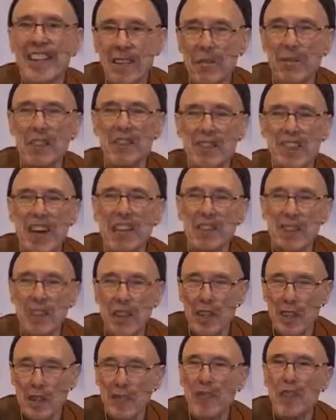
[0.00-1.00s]
which is actually
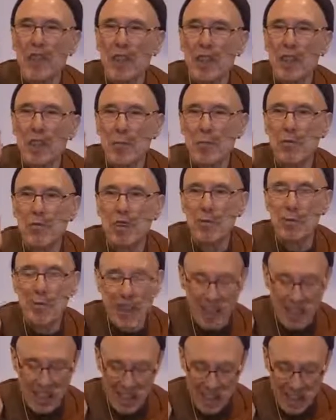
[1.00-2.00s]
the verb for
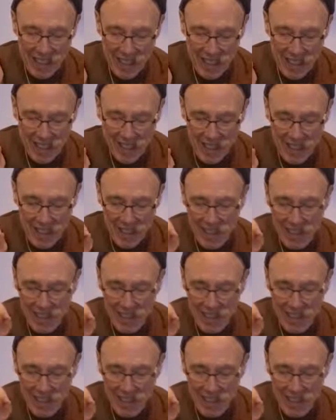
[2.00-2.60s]
meditate,